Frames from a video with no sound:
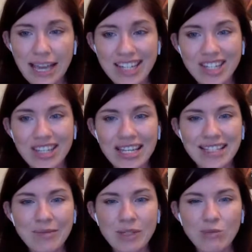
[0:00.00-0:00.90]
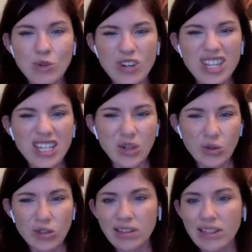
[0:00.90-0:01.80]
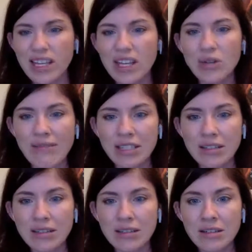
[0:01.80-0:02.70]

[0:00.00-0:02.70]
occasion they seemed more than usually irreverent.